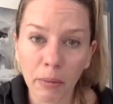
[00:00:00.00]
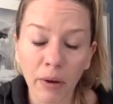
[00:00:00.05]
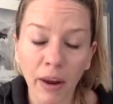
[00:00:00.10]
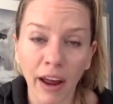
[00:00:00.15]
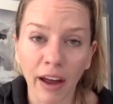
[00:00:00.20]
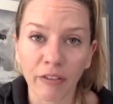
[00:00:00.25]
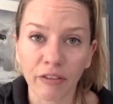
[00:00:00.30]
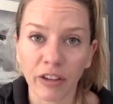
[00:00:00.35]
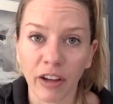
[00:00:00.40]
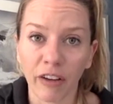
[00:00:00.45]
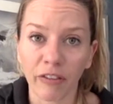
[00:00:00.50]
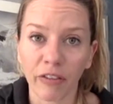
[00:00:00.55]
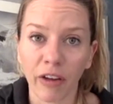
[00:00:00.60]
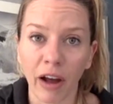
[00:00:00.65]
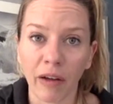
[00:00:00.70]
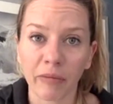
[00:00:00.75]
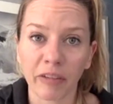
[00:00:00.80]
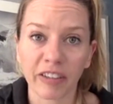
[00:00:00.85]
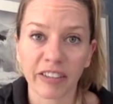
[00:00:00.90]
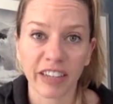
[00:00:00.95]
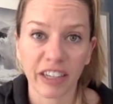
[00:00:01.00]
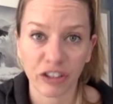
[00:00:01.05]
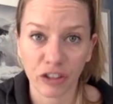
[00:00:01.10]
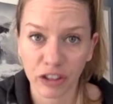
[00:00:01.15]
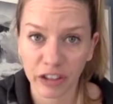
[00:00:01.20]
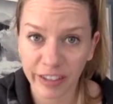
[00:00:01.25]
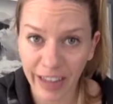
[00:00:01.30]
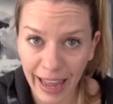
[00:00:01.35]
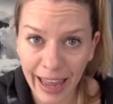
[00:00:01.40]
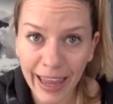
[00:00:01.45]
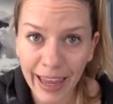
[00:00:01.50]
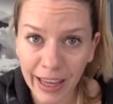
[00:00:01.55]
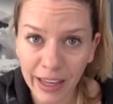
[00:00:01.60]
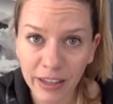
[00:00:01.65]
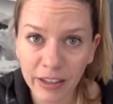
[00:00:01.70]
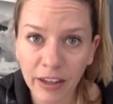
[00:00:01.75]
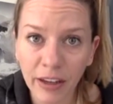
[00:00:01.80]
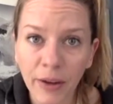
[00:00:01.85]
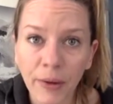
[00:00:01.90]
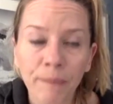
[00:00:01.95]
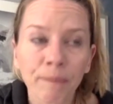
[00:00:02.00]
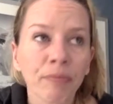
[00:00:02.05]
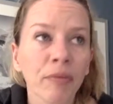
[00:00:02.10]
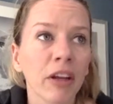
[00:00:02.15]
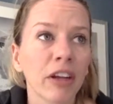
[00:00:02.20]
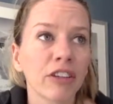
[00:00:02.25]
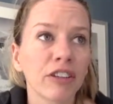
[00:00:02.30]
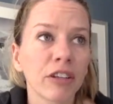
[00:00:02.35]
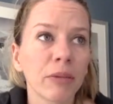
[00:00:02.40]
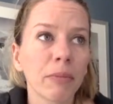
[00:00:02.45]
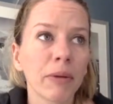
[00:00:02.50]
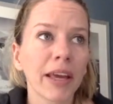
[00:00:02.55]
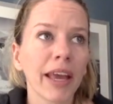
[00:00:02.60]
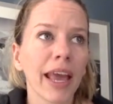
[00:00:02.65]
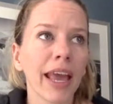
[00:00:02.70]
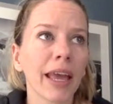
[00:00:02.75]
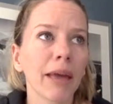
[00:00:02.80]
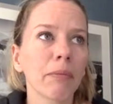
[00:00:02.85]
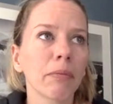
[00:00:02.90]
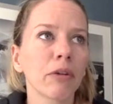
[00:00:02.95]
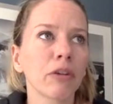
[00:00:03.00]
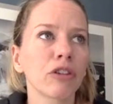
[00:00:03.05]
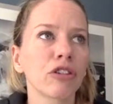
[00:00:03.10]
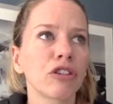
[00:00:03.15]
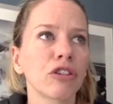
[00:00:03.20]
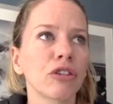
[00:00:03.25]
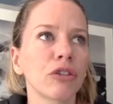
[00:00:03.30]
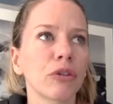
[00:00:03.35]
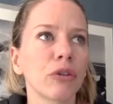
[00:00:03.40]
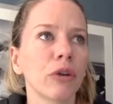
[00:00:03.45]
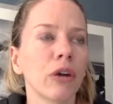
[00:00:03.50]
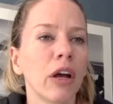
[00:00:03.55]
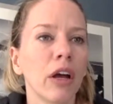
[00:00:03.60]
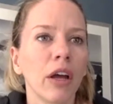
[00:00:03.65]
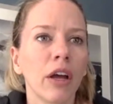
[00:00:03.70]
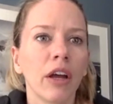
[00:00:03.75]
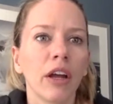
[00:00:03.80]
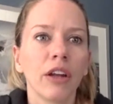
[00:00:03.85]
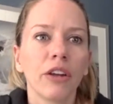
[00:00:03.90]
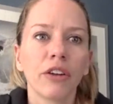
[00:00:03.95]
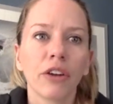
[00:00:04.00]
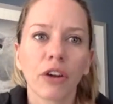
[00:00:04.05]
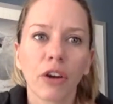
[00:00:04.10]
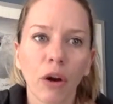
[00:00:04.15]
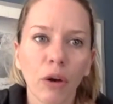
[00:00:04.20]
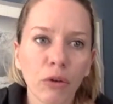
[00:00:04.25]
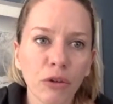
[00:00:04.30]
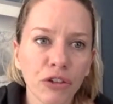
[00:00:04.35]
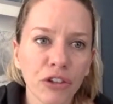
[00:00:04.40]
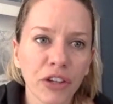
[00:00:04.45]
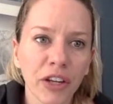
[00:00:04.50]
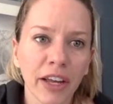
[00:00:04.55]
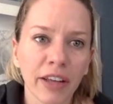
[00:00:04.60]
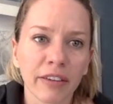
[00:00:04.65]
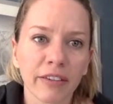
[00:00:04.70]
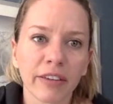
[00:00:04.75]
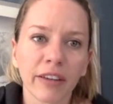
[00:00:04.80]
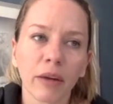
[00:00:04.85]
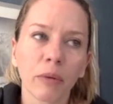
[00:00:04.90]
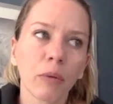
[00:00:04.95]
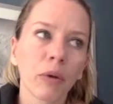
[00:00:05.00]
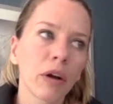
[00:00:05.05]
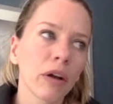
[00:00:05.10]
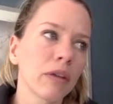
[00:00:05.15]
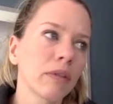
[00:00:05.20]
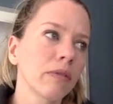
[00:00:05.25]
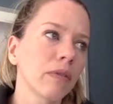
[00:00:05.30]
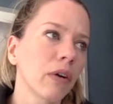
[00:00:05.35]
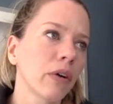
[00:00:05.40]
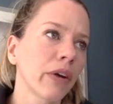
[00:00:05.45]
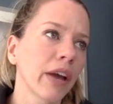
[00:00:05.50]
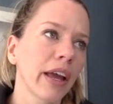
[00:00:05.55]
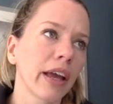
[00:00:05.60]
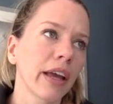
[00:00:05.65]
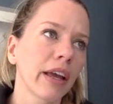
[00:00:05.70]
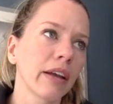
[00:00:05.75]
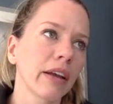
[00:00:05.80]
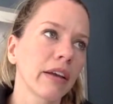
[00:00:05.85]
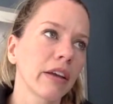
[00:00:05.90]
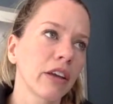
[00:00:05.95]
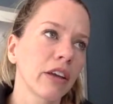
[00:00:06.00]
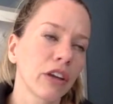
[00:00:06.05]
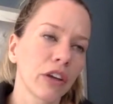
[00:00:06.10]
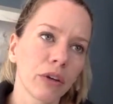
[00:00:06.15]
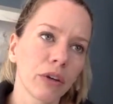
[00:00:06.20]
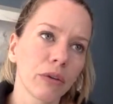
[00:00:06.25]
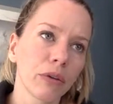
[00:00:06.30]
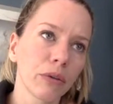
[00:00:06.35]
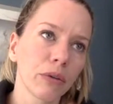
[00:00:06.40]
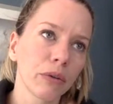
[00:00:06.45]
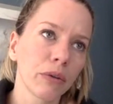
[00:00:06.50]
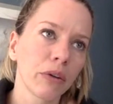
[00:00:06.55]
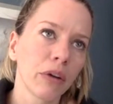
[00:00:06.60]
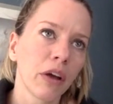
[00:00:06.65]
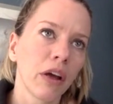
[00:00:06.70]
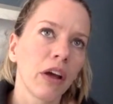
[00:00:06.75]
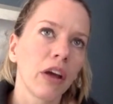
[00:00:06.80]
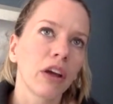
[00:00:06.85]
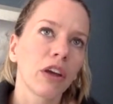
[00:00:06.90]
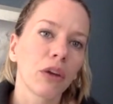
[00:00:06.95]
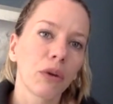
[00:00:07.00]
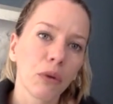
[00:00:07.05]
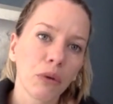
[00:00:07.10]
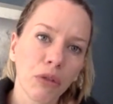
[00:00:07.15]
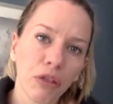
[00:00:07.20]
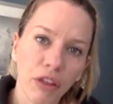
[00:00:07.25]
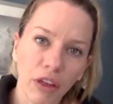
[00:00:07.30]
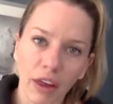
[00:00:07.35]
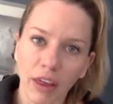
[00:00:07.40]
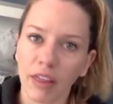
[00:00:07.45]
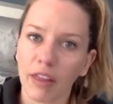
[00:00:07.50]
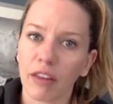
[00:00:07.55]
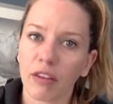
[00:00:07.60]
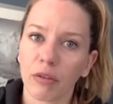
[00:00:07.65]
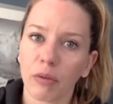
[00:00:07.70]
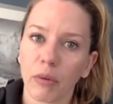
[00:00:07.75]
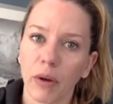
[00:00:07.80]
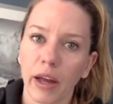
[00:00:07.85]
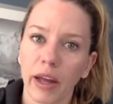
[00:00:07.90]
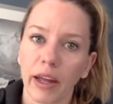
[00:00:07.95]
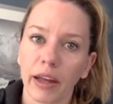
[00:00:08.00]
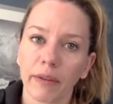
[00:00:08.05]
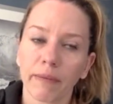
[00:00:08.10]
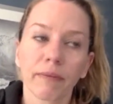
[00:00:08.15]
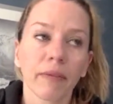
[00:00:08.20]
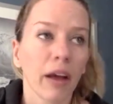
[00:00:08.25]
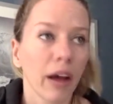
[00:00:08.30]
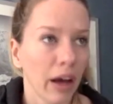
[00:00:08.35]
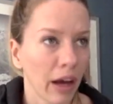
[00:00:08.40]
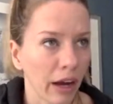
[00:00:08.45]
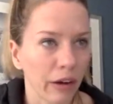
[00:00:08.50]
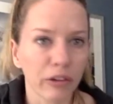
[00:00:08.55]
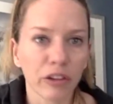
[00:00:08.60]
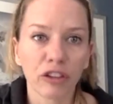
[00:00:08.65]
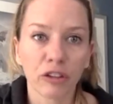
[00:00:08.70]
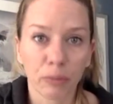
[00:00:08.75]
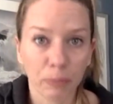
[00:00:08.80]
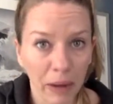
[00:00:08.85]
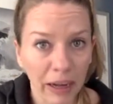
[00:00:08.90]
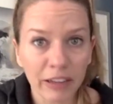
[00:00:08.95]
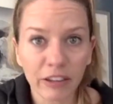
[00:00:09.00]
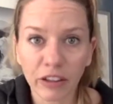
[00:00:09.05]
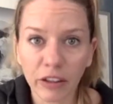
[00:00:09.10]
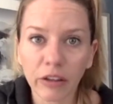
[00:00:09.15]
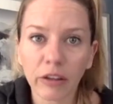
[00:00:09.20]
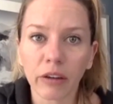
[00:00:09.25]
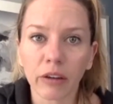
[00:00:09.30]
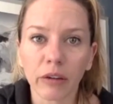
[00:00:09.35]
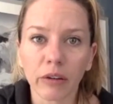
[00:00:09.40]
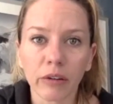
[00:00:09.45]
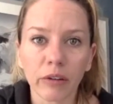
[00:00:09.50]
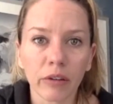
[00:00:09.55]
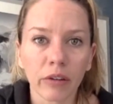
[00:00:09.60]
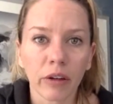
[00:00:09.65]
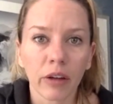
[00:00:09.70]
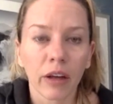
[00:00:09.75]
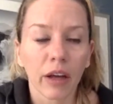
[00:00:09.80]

have tough conversations, and to be able to negotiate and say, well, okay, you think this way. I respect you.